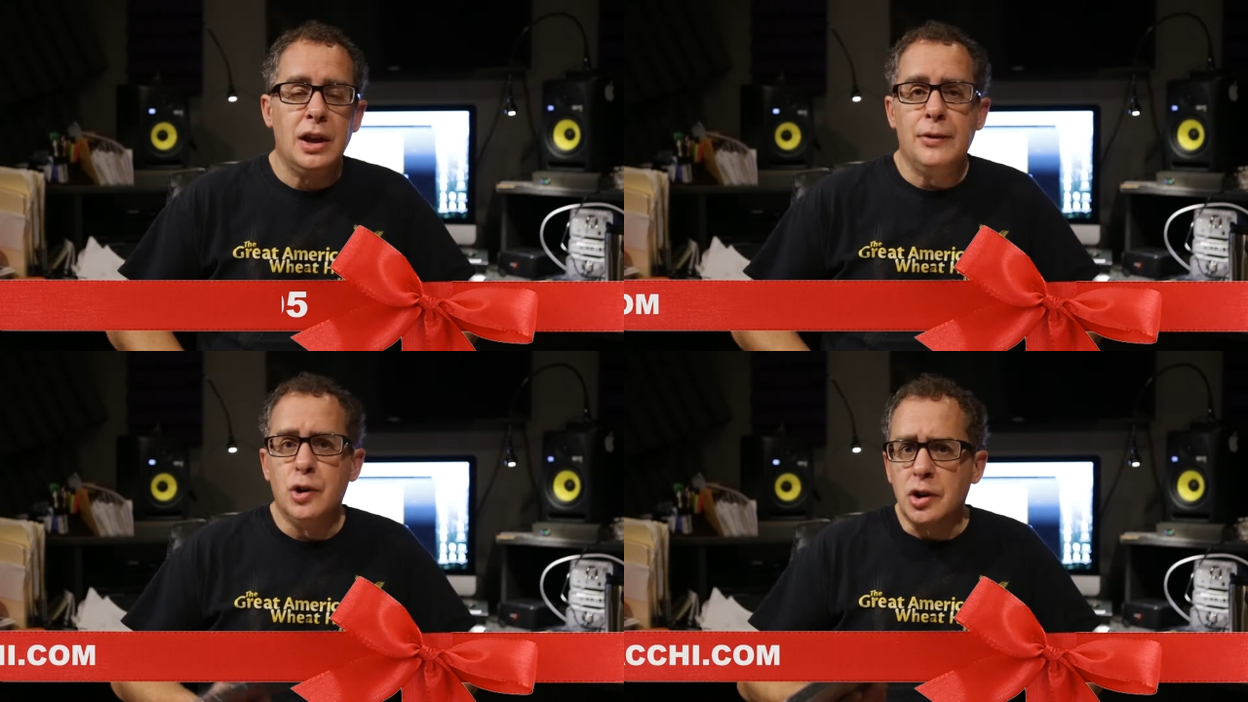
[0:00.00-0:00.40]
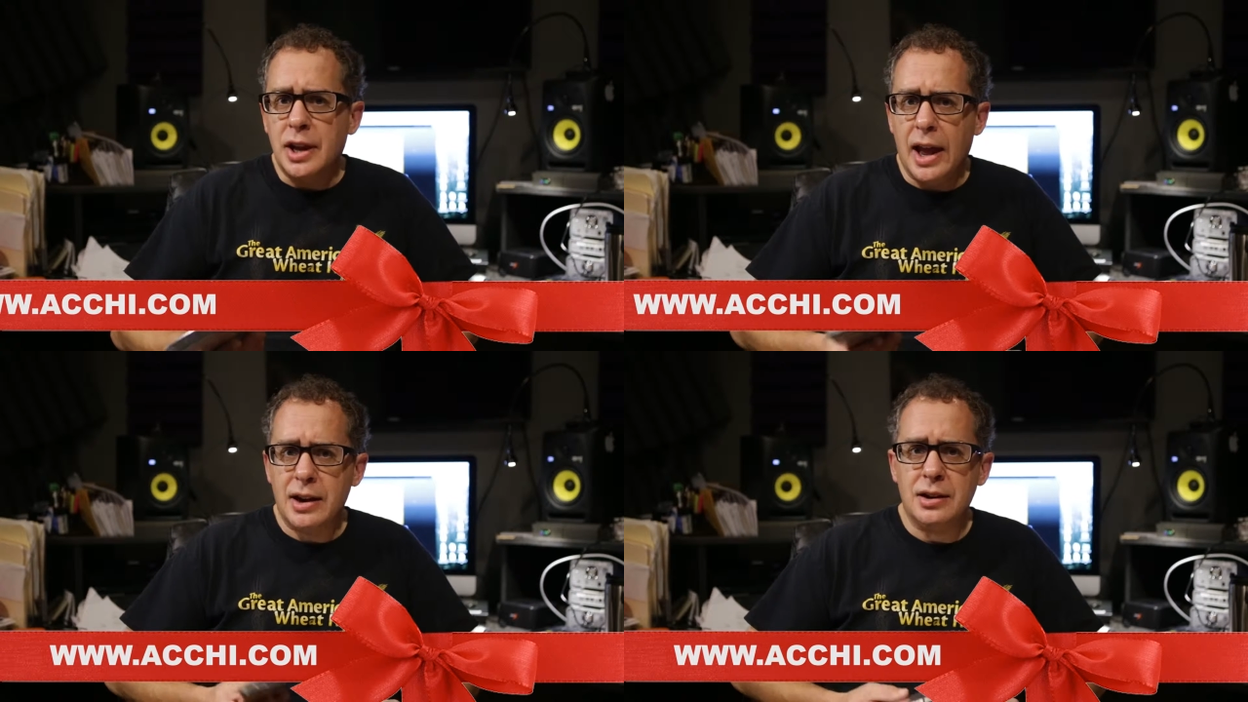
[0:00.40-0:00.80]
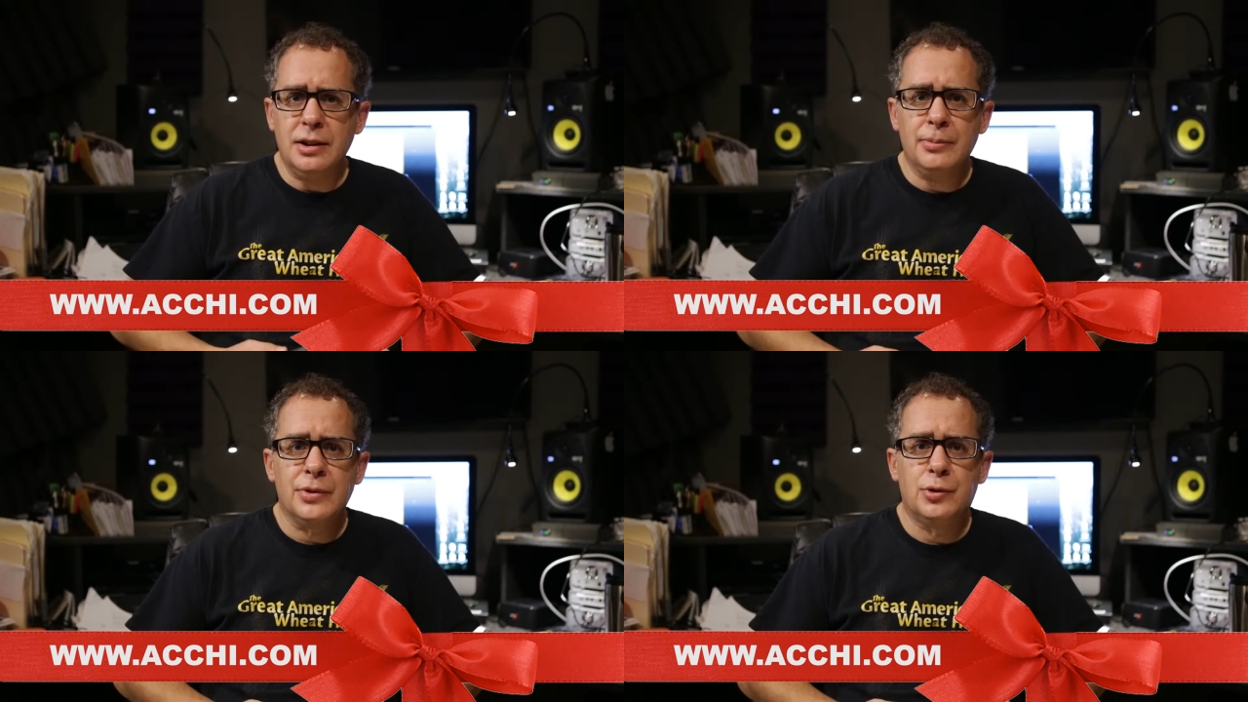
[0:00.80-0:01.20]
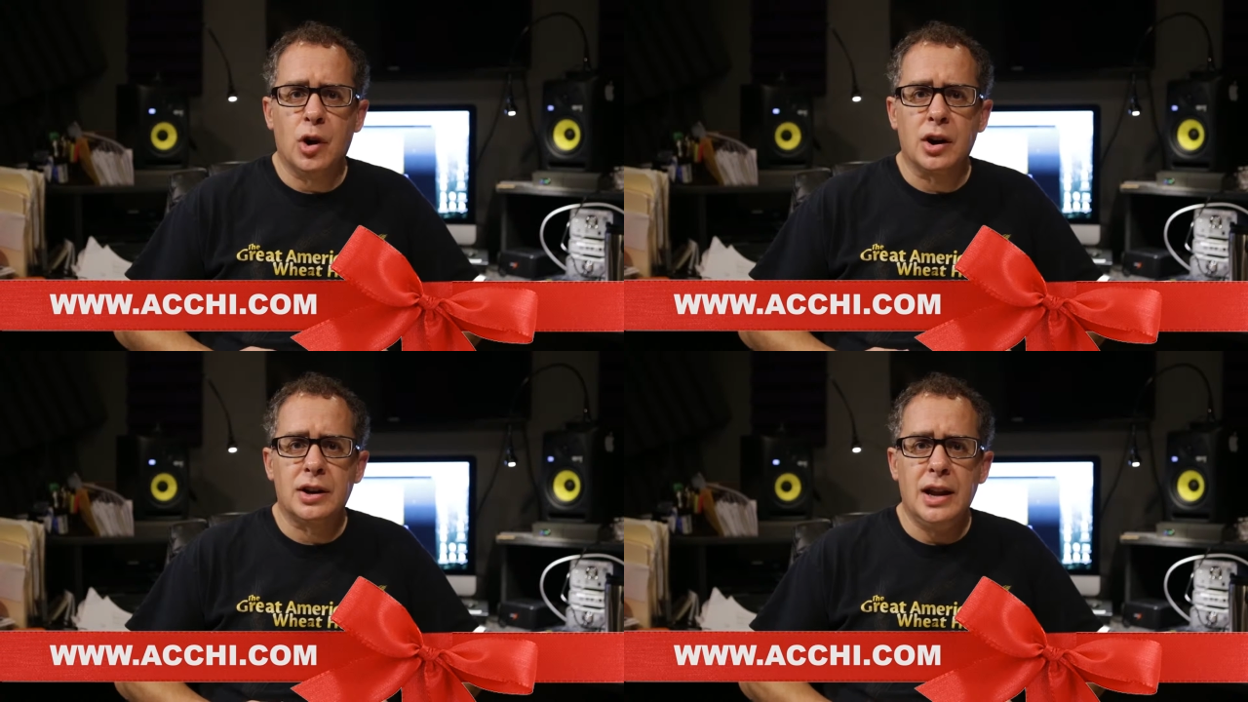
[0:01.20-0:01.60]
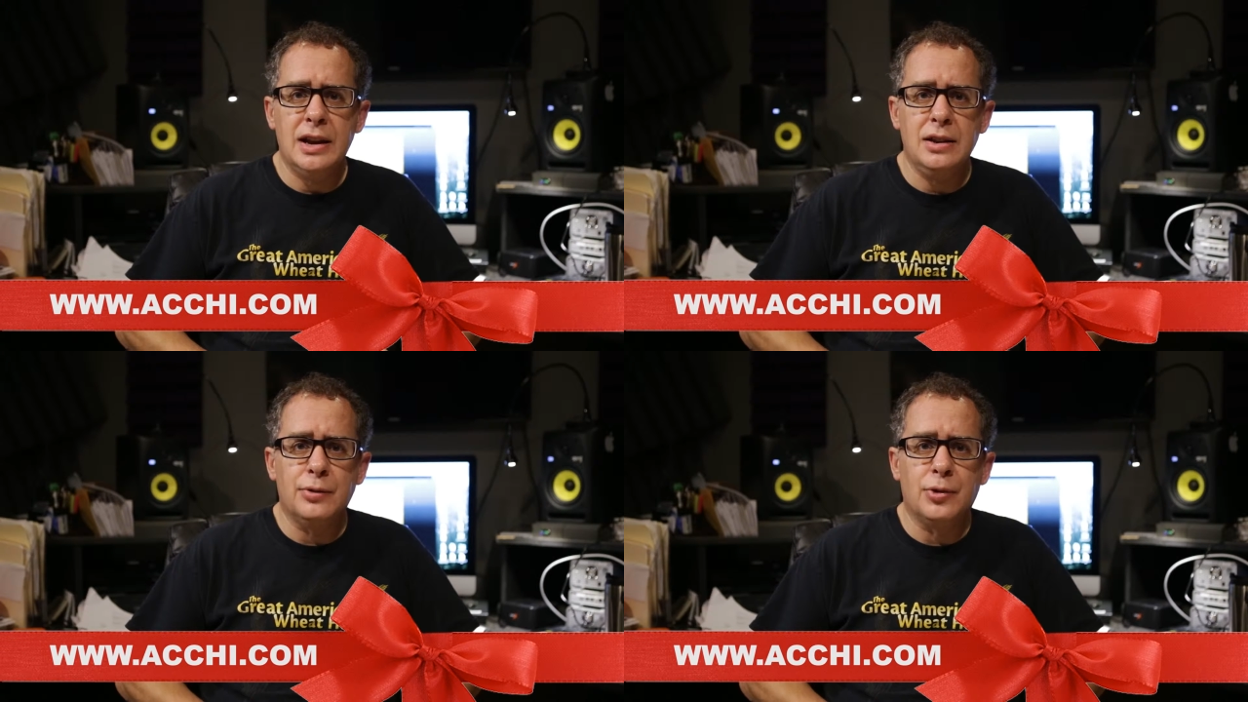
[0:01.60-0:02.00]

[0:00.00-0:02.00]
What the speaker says: If you're in Canada, for our Canadian